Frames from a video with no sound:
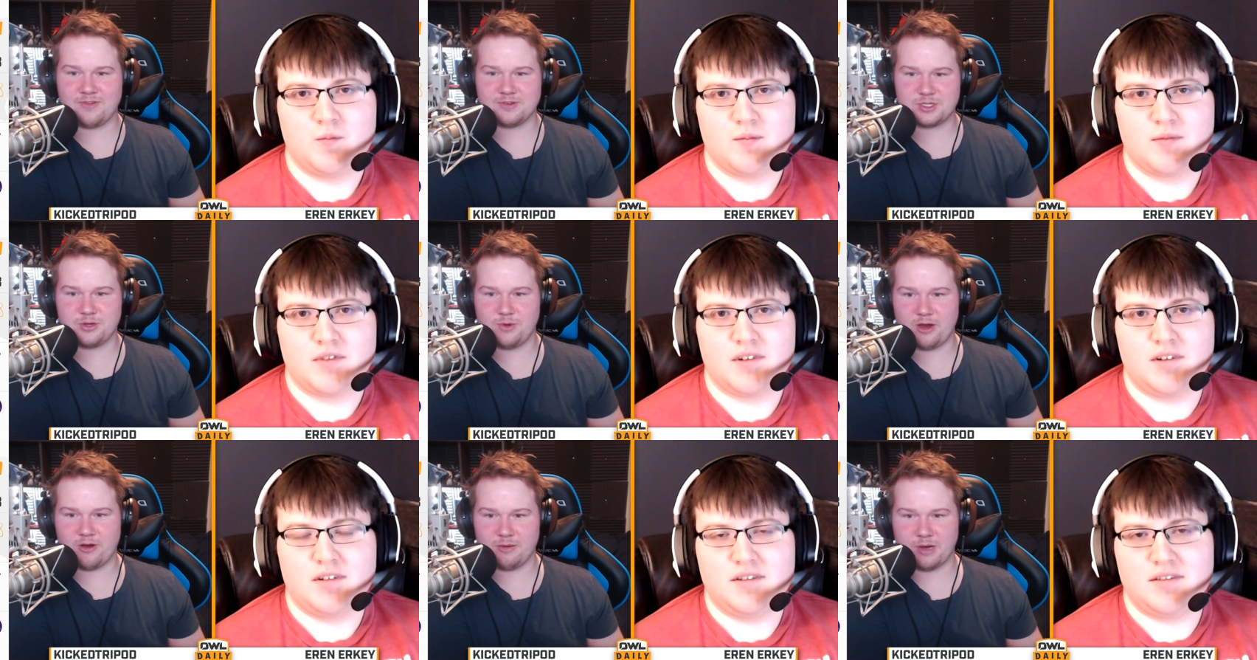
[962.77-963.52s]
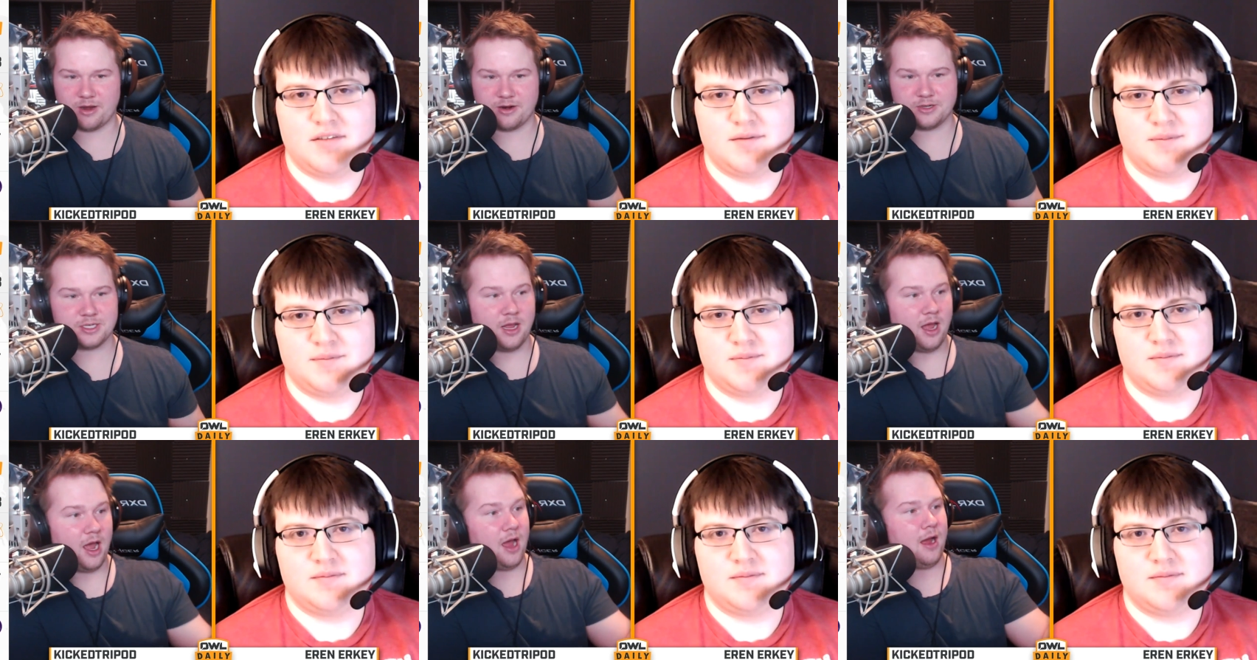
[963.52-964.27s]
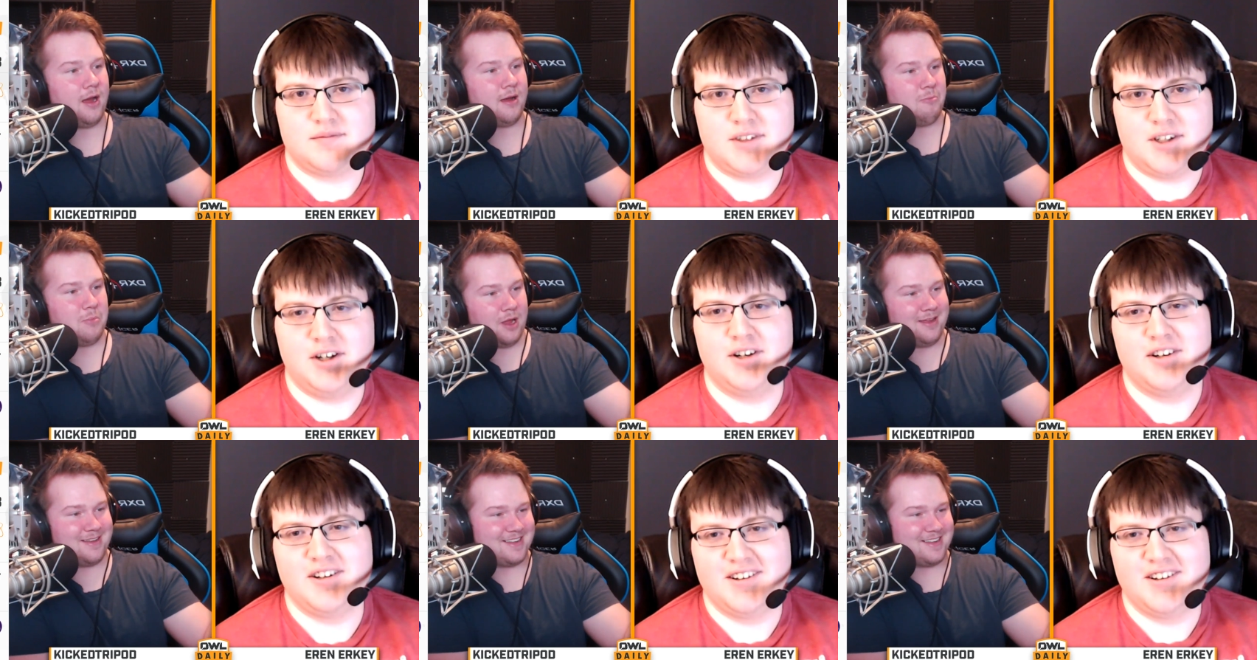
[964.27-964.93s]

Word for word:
Speaker 1: the first two Harry Potters. Um,